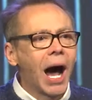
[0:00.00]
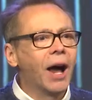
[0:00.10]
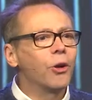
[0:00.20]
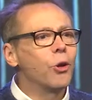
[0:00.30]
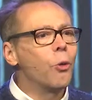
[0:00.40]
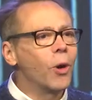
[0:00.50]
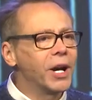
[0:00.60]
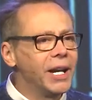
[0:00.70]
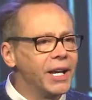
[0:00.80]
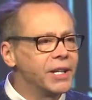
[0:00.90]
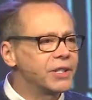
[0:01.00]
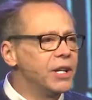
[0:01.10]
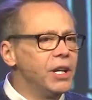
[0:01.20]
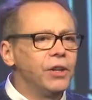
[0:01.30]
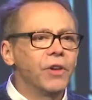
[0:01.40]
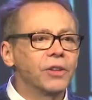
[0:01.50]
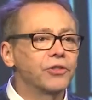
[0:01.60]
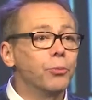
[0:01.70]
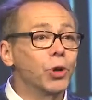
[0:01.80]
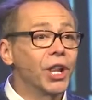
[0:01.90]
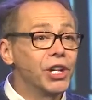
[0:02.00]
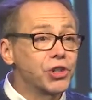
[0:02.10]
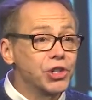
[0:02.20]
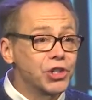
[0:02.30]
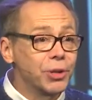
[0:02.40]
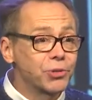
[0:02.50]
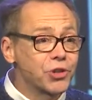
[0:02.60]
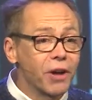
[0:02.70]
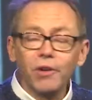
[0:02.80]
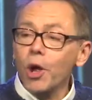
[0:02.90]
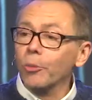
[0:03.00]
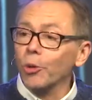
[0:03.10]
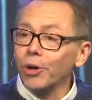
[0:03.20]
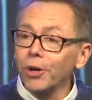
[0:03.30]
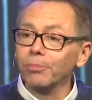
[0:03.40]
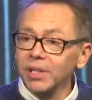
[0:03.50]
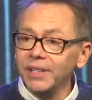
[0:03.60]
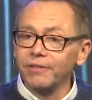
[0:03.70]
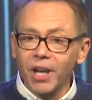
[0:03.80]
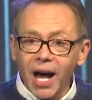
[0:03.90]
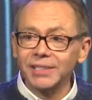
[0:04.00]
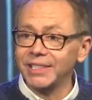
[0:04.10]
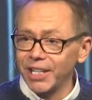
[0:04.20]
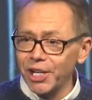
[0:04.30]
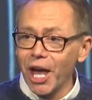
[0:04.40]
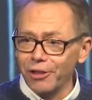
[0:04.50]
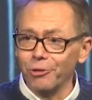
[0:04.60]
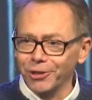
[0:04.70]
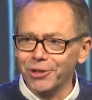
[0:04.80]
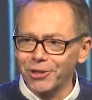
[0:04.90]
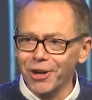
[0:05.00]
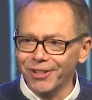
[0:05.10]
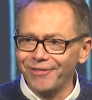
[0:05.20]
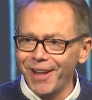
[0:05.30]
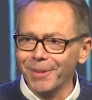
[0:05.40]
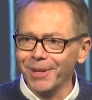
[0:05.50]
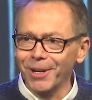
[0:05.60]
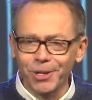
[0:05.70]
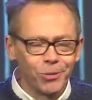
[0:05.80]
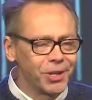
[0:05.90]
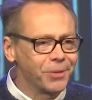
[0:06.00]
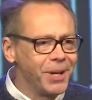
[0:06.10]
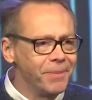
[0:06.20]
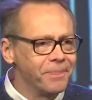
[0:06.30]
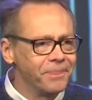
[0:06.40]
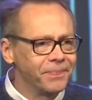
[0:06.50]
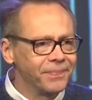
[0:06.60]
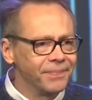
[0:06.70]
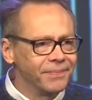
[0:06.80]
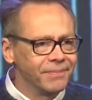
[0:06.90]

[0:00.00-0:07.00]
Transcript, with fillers: I don't know what it is. You've got some relationship stuff, but we're going to believe God together as a church family. Are you with me? Yeah.